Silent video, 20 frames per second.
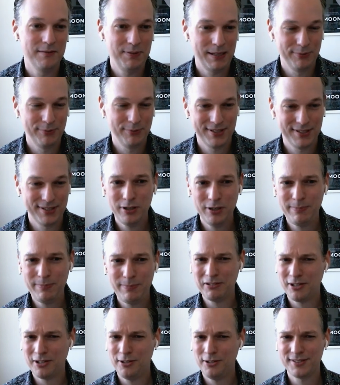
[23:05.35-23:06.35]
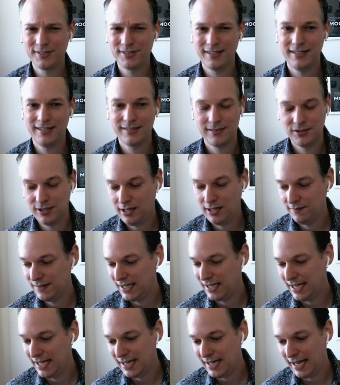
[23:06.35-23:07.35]
of people said, what about cold starts in
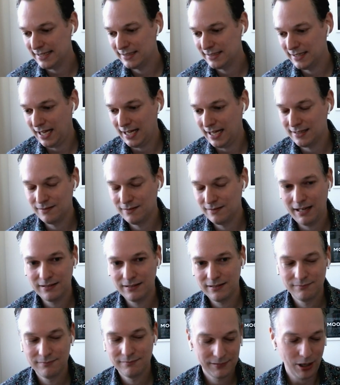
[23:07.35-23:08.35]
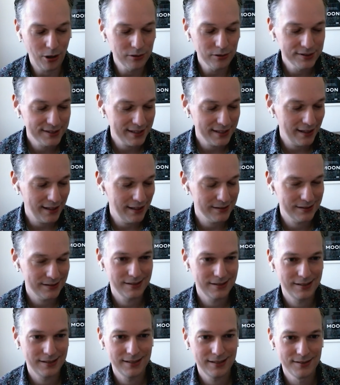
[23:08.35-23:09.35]
Java? And cold
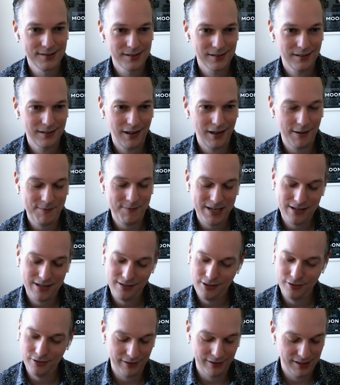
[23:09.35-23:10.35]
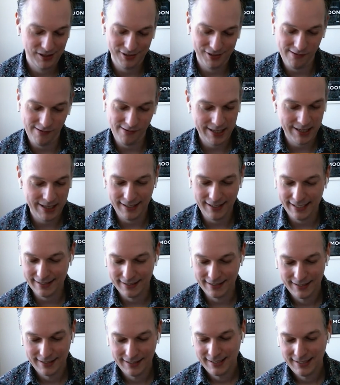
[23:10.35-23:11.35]
starts is this, I mean, this, Jeremy,
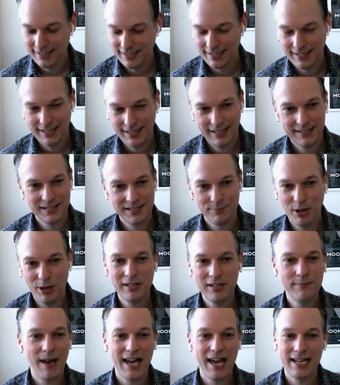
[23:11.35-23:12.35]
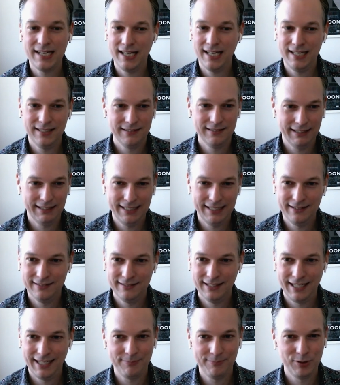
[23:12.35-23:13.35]
is the bogeyman
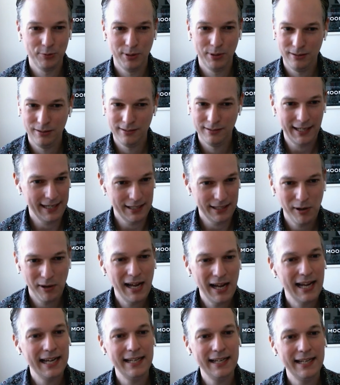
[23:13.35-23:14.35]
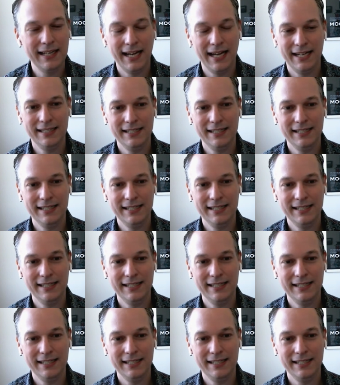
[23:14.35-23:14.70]
in the Lambda world anyway.